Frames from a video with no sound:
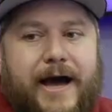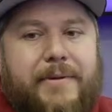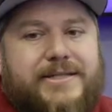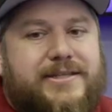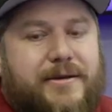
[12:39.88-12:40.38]

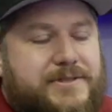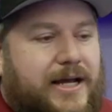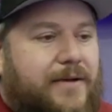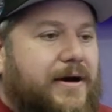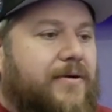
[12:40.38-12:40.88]
actually upset
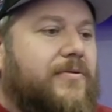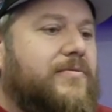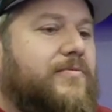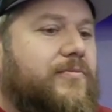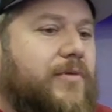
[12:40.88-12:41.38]
about
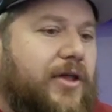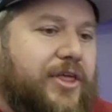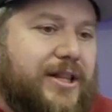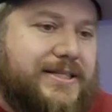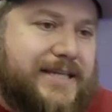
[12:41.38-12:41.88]
a
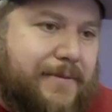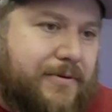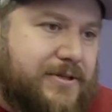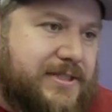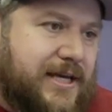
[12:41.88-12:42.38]
thing that's happening
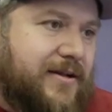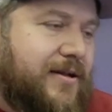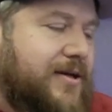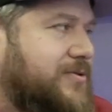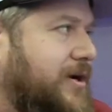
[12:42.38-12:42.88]
with Santa
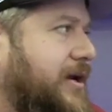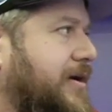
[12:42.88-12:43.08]
Claus right now.